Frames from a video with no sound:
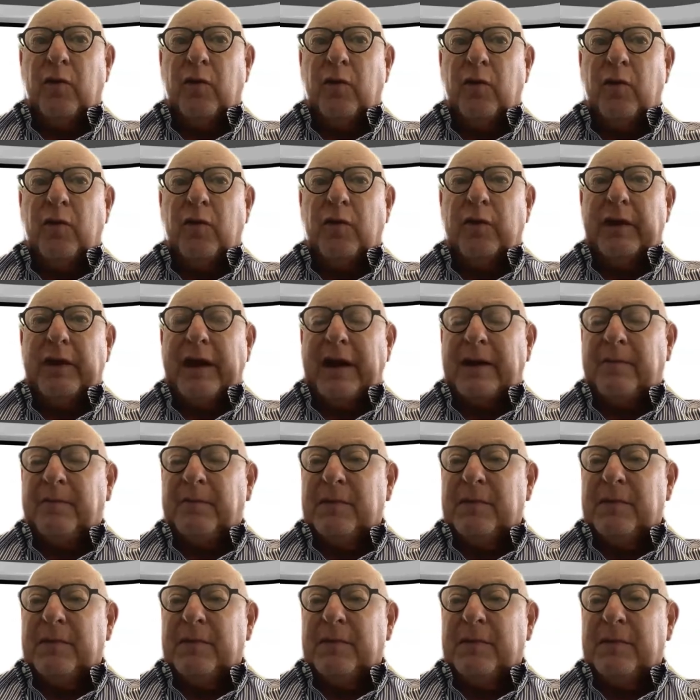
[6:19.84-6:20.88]
fund
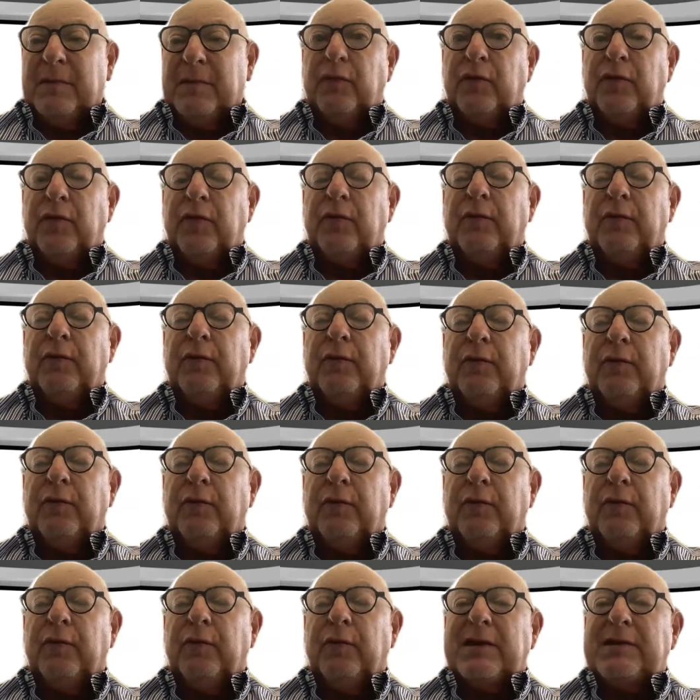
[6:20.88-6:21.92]
or administrator
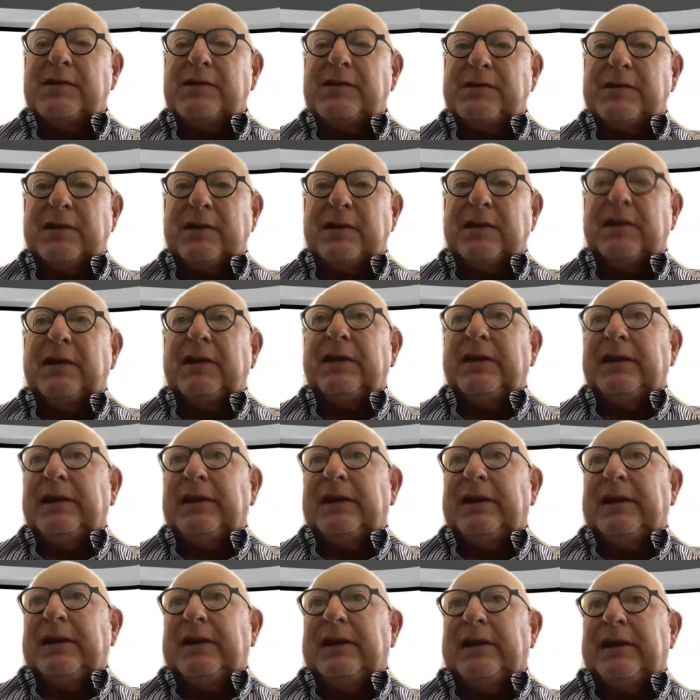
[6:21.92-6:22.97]
for whom you're tracing,
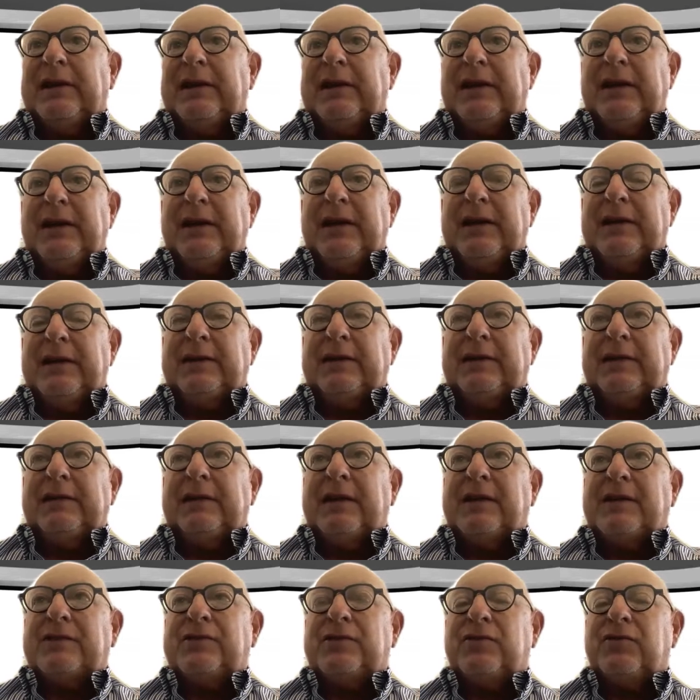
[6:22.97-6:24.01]
it
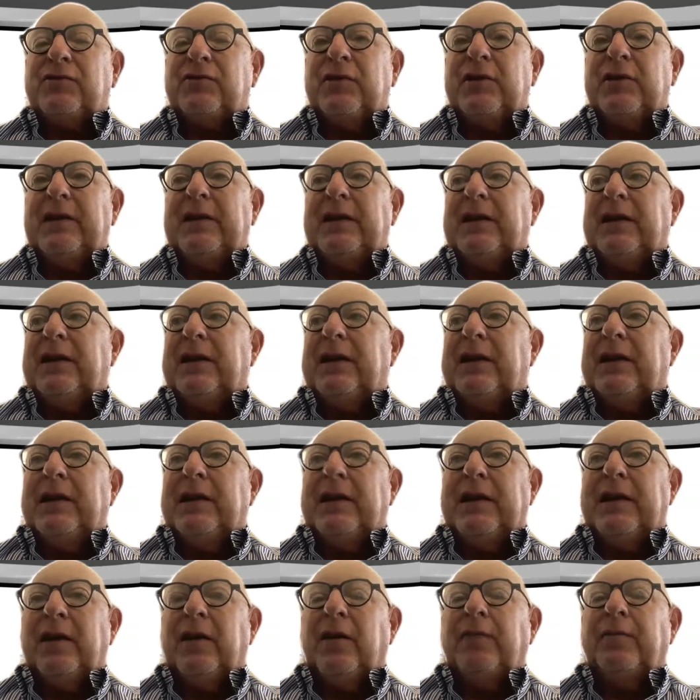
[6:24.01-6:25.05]
doesn't really
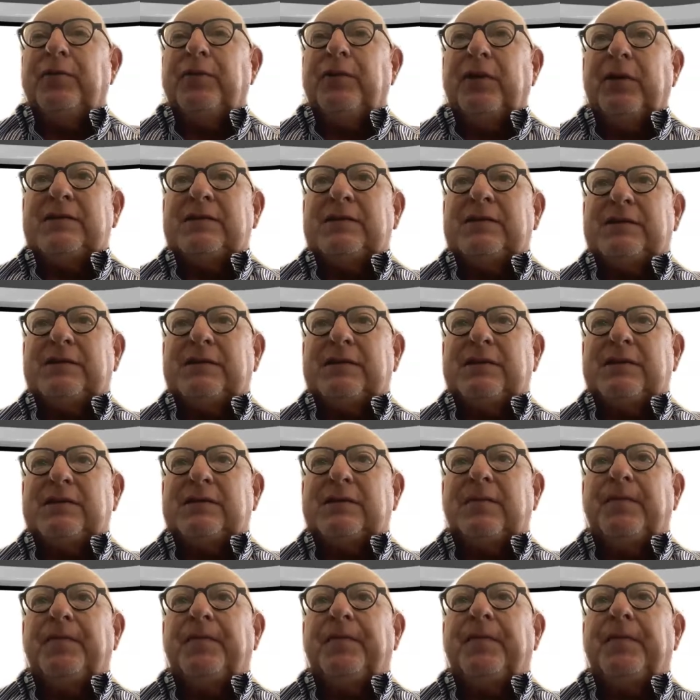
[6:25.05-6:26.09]
help you in many
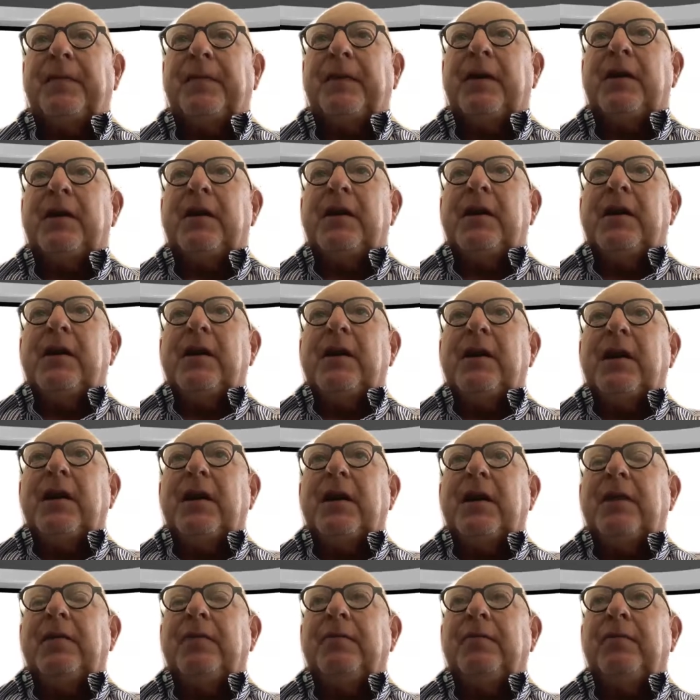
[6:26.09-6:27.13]
instances.
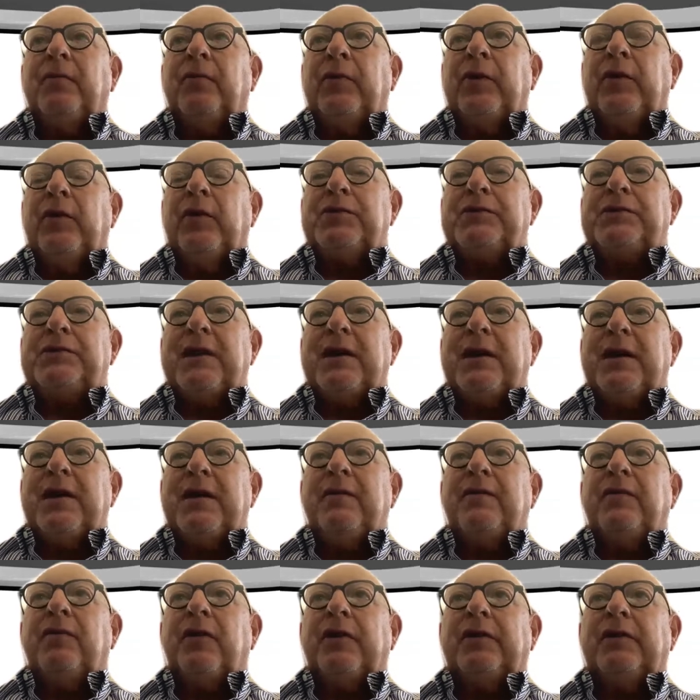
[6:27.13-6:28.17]
We also
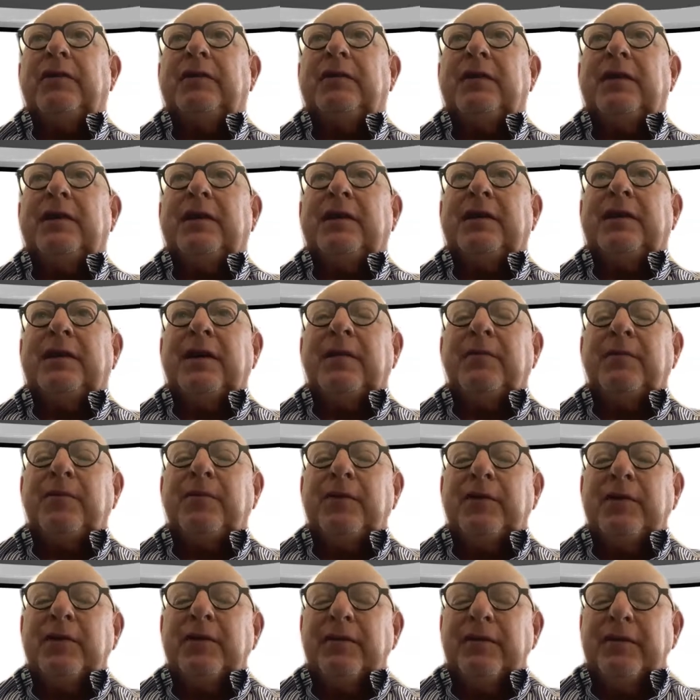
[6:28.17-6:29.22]
have got a
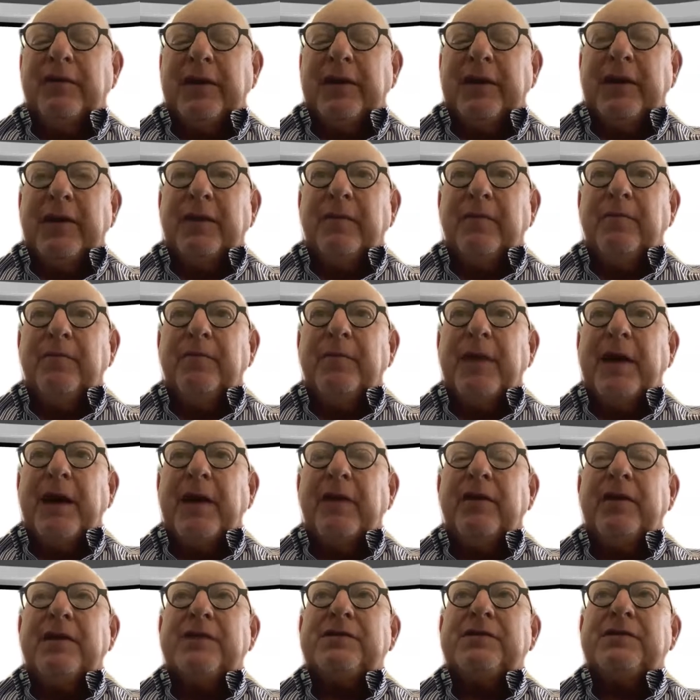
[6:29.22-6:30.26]
number of
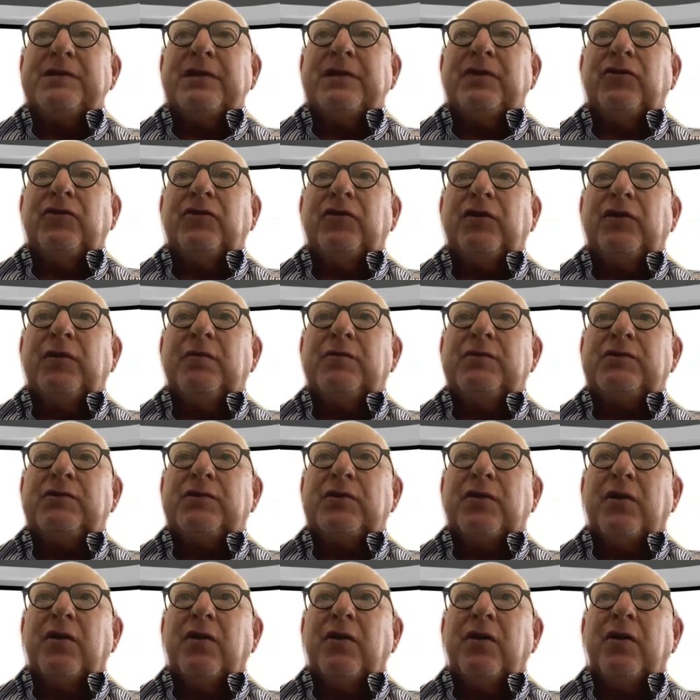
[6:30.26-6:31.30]
barriers in
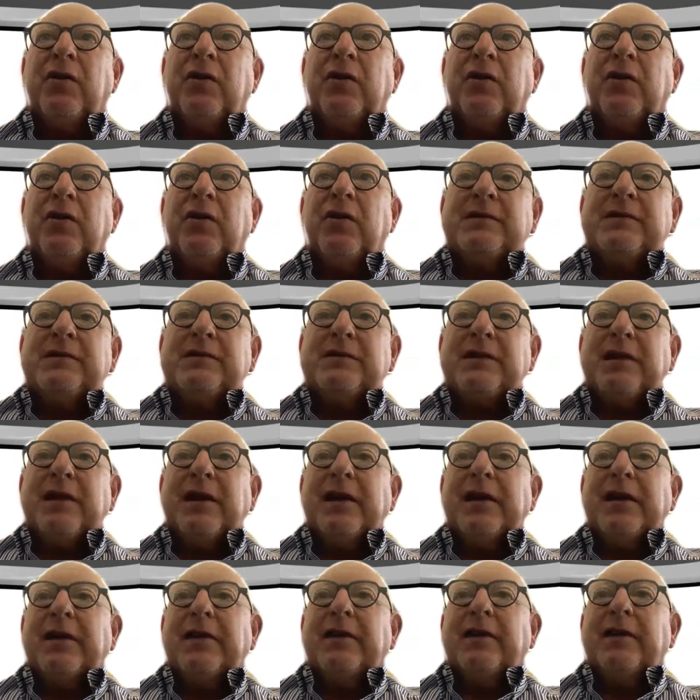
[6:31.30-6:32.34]
terms of
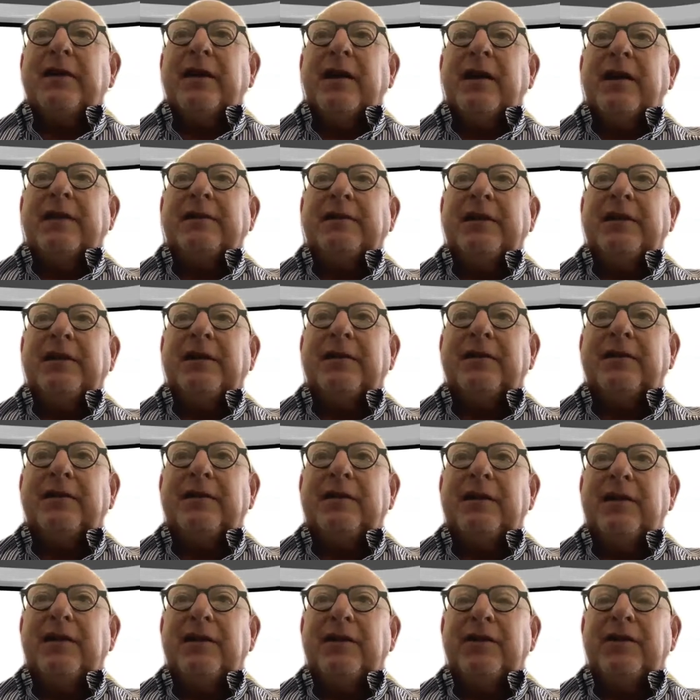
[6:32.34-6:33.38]
things like
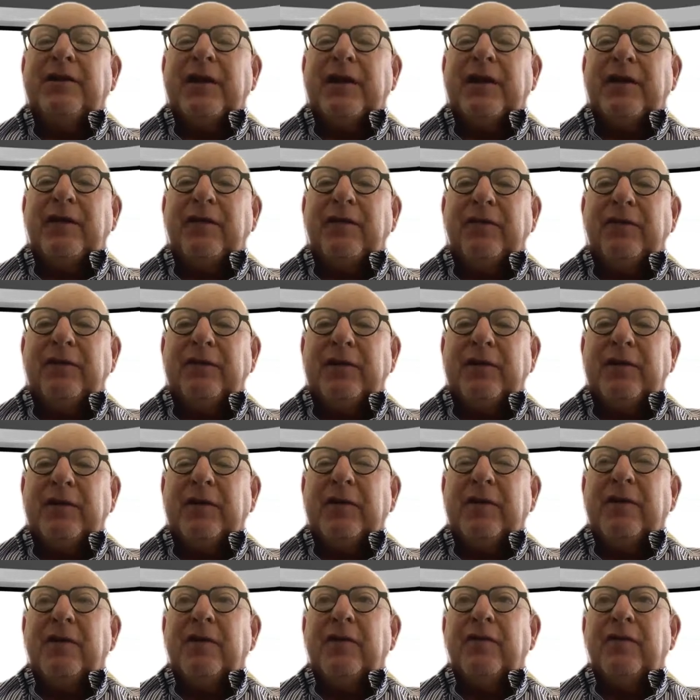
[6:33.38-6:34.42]
identity theft,
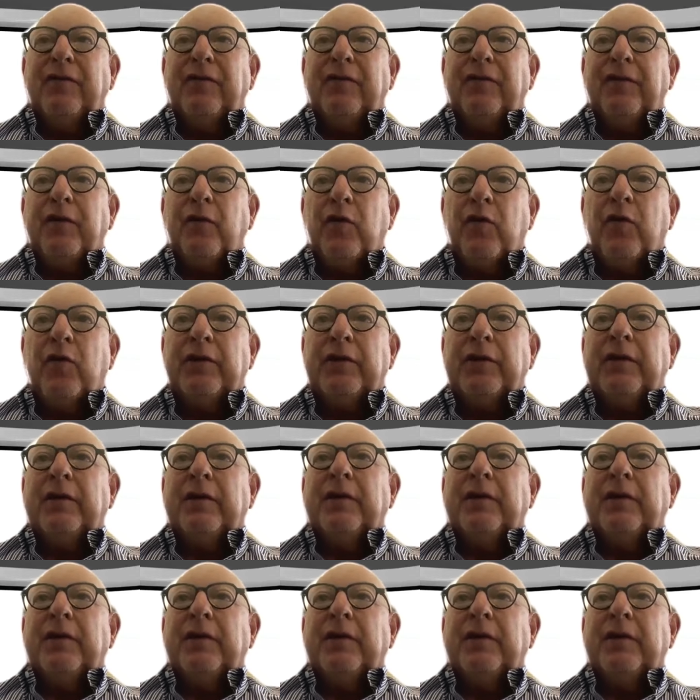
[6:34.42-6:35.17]
fraud,